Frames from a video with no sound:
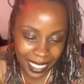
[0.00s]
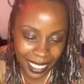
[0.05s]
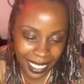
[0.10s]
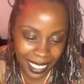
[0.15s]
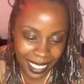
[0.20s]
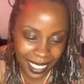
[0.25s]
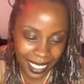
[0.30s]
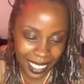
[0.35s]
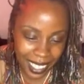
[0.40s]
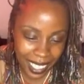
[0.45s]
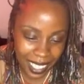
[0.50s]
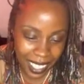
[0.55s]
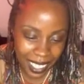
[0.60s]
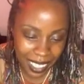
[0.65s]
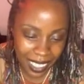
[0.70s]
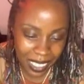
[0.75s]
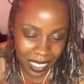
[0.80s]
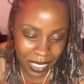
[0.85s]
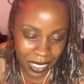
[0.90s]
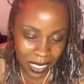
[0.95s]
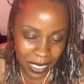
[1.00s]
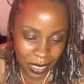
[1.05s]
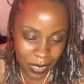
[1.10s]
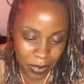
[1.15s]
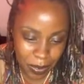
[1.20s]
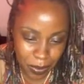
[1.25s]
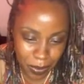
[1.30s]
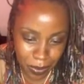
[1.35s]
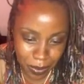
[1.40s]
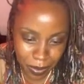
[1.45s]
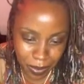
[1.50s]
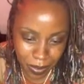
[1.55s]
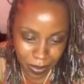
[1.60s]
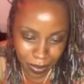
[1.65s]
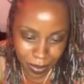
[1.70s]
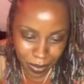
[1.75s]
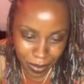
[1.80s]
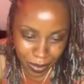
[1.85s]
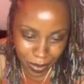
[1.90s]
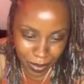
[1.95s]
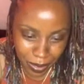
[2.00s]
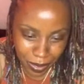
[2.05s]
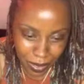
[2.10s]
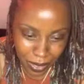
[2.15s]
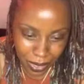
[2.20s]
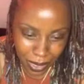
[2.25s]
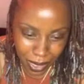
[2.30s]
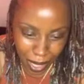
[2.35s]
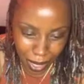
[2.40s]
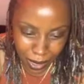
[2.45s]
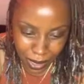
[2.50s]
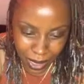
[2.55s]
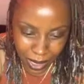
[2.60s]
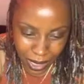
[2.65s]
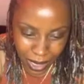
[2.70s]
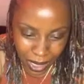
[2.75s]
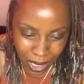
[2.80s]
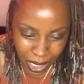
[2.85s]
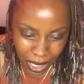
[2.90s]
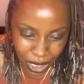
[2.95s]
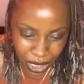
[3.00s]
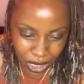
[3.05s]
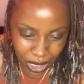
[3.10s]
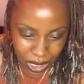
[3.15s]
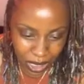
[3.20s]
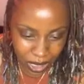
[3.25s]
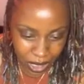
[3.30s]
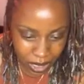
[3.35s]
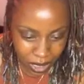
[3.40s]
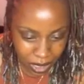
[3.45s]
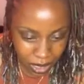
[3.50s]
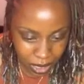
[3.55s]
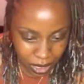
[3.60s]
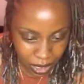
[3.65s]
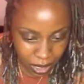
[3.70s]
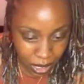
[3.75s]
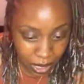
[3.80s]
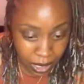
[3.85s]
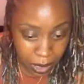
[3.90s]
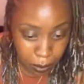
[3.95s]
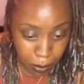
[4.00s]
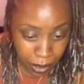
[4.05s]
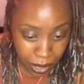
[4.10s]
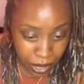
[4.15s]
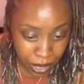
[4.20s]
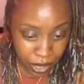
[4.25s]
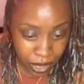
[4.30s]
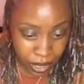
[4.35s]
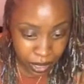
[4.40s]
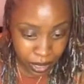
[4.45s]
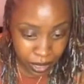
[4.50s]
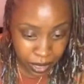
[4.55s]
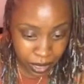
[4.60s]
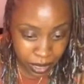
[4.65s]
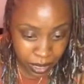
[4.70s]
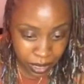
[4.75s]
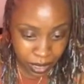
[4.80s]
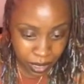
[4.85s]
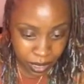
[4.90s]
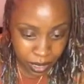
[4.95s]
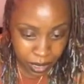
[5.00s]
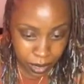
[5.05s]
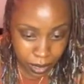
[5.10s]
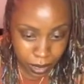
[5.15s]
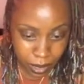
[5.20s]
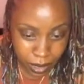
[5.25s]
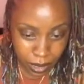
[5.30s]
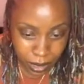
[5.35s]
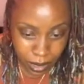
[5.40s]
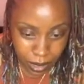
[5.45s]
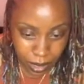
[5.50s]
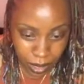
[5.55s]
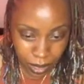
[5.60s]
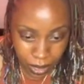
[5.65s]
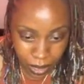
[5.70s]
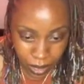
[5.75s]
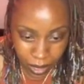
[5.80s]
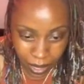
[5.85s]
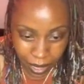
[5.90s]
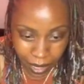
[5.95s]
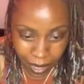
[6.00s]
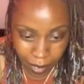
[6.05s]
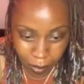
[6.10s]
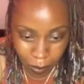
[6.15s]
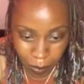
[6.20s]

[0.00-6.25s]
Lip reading: Hey, how's the connection? It's better? Okay.